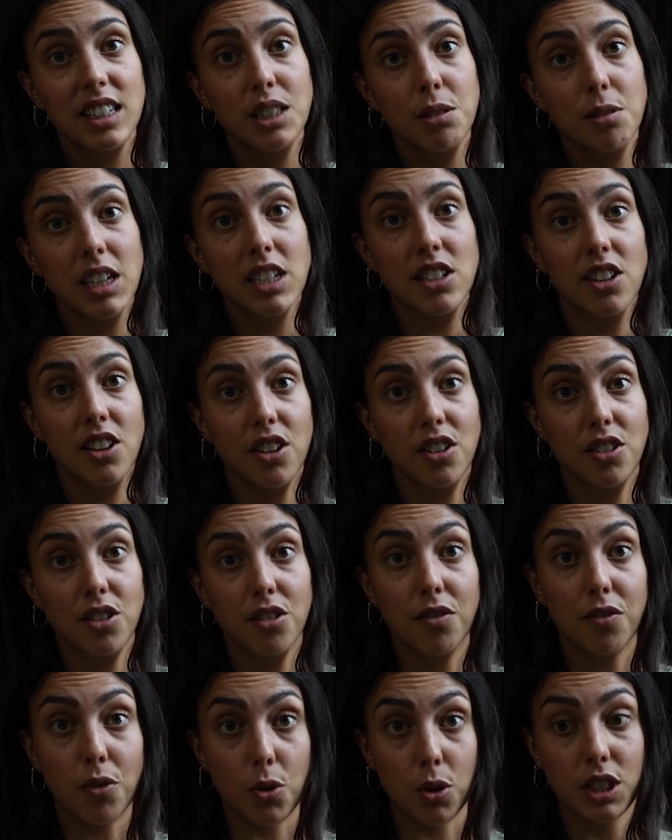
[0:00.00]
this way so there are
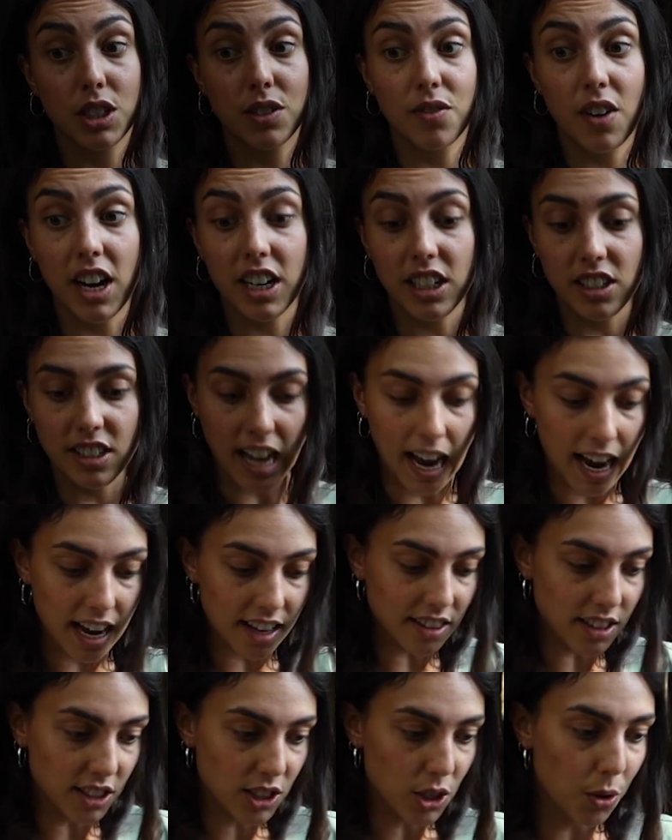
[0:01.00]
no forest fires,
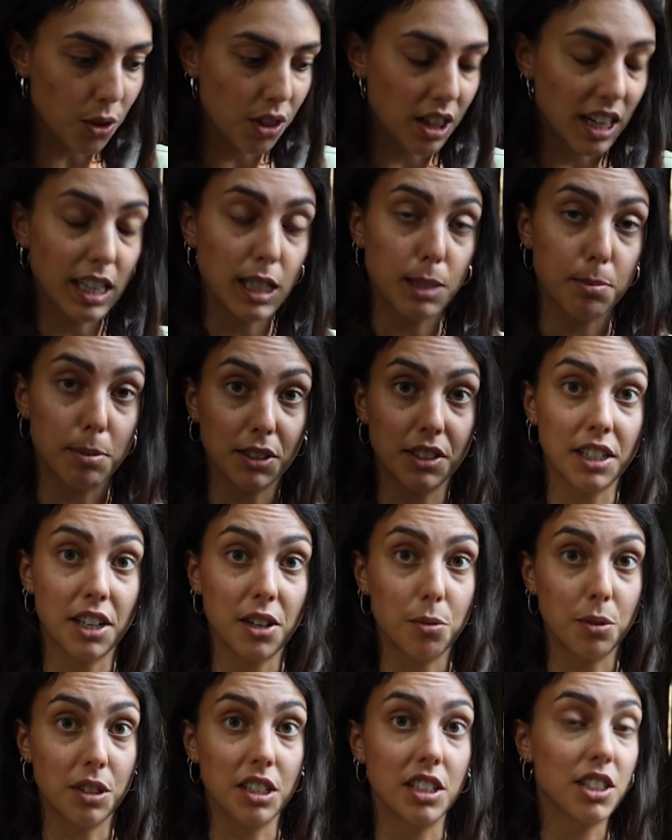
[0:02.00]
and this whole thing is built out
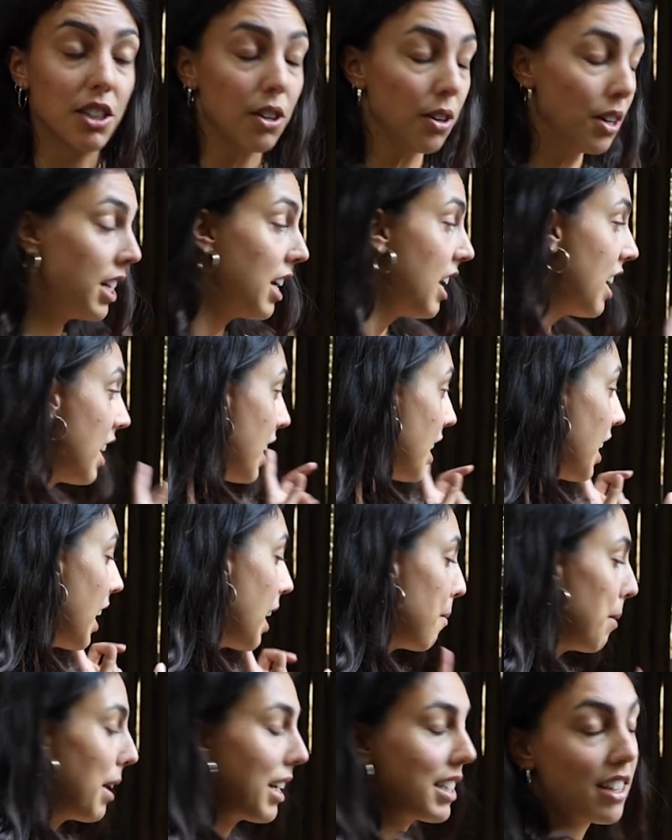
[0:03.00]
of wood, so
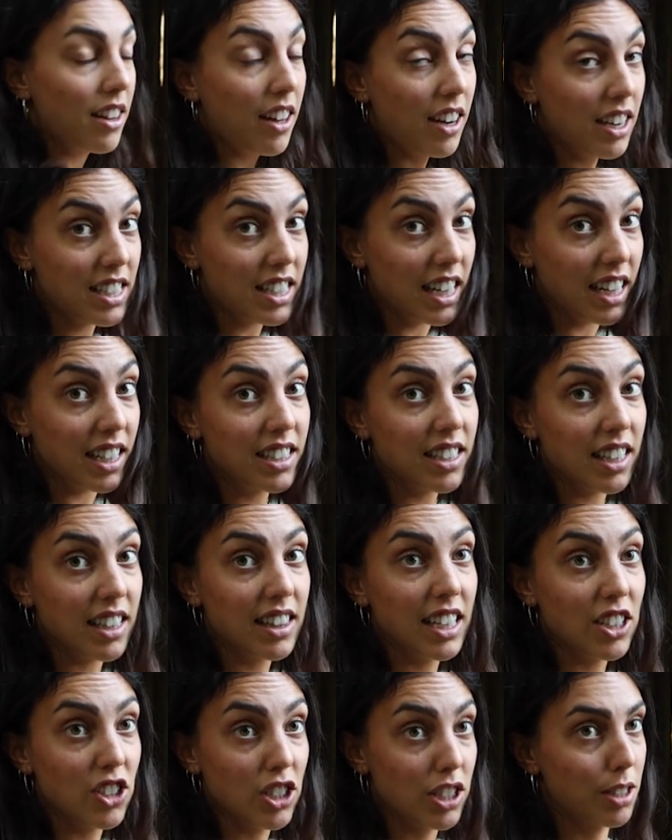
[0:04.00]
it makes a lot of sense that
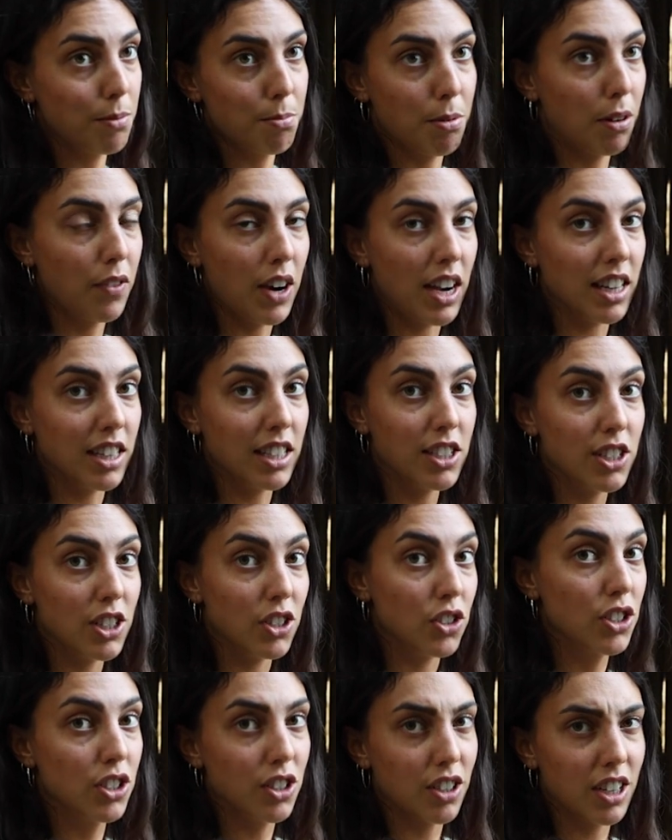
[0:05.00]
they just provide this to
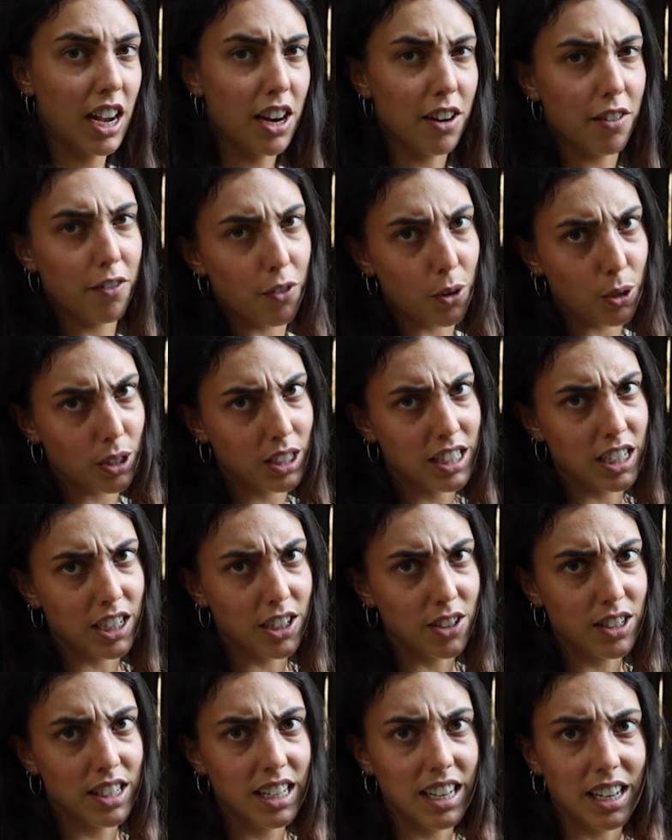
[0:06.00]
you, so you're kind of forced to
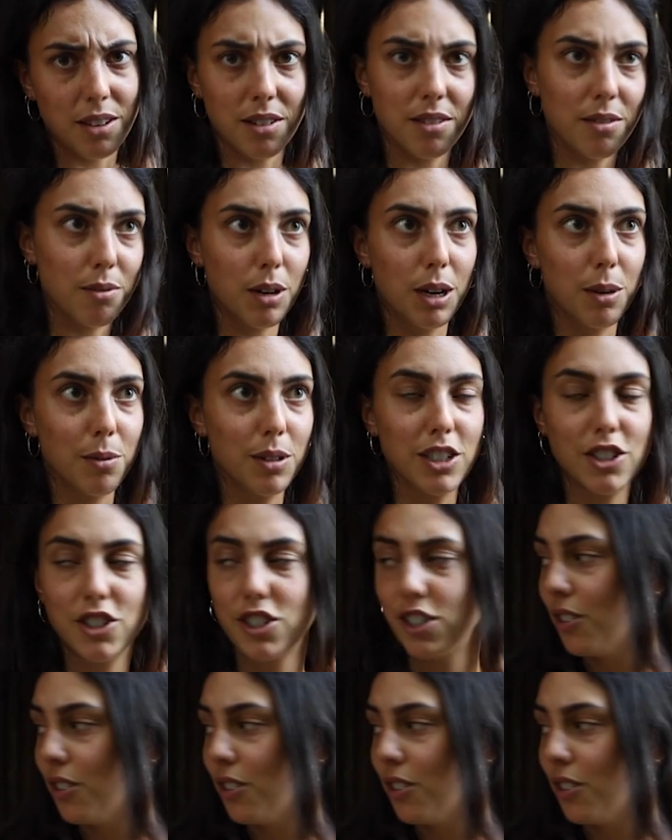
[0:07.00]
use it, and why wouldn't